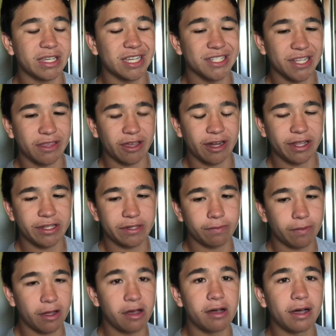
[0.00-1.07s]
because I thought I
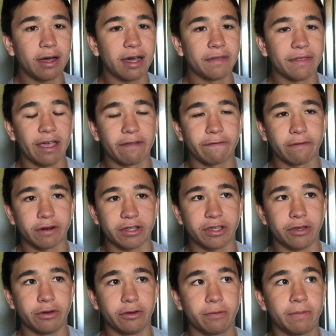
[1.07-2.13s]
did well on the
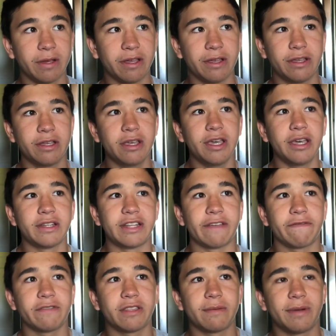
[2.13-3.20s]
FRQ, but
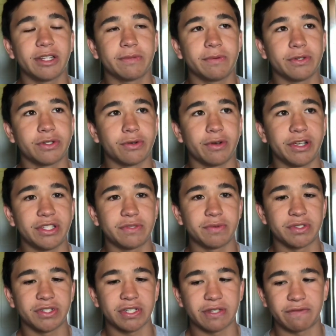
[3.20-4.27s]
definitely the multiple choice
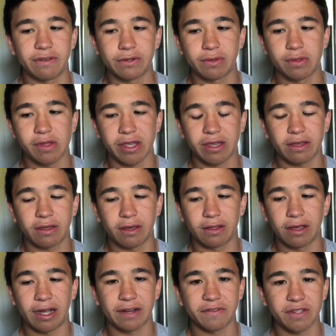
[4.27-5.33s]
was just filled with like a
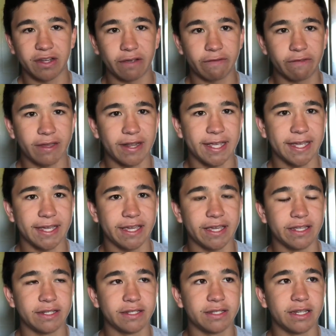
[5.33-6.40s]
lot of stuff that
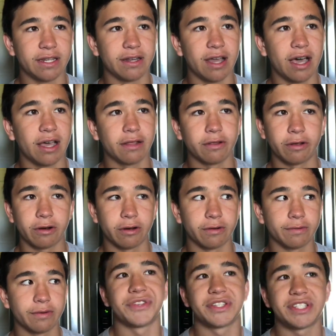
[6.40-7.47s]
I did not
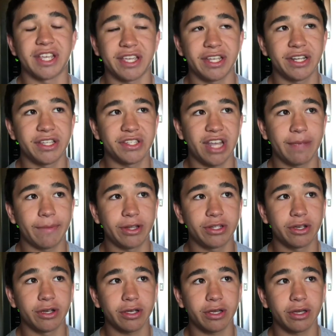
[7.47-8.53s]
learn. The second exam I
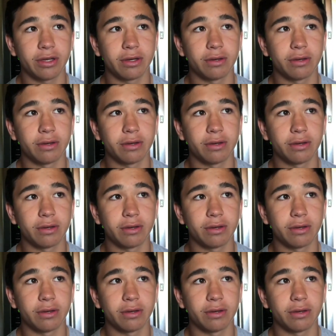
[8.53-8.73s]
took,